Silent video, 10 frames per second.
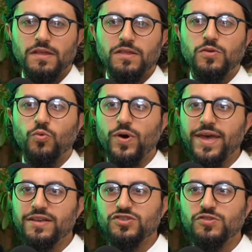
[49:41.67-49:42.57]
the way
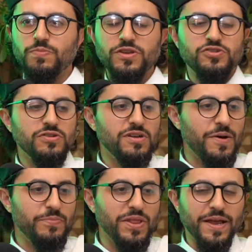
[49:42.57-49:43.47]
it should
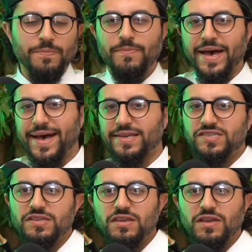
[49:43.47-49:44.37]
not be like mass
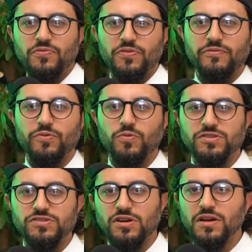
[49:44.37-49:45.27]
seating for
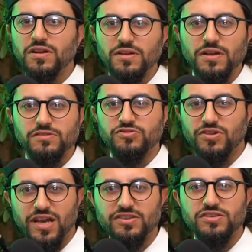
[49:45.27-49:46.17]
everyone, junk and
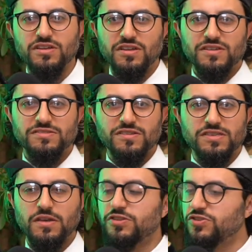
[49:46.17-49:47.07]
trash. Such
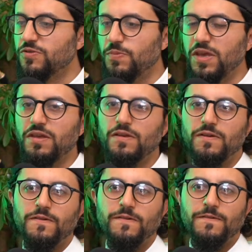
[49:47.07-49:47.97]
that it should be
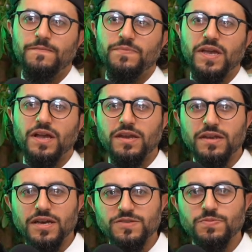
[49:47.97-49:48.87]
like a
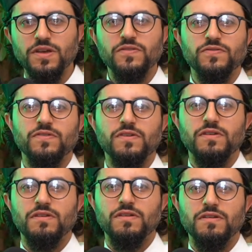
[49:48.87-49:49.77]
nice place,
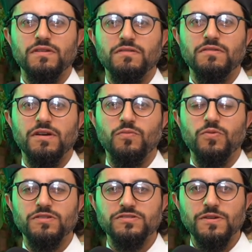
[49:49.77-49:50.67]
right?
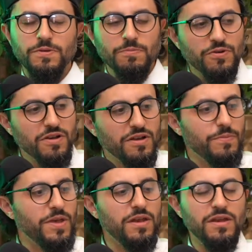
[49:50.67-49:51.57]
Where some people could come
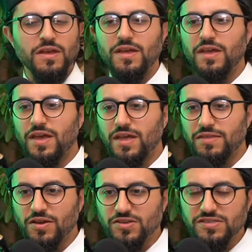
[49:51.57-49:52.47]
in and
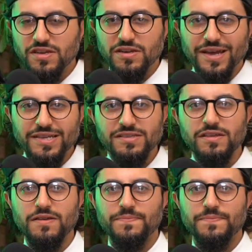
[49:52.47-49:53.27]
they could sit nicely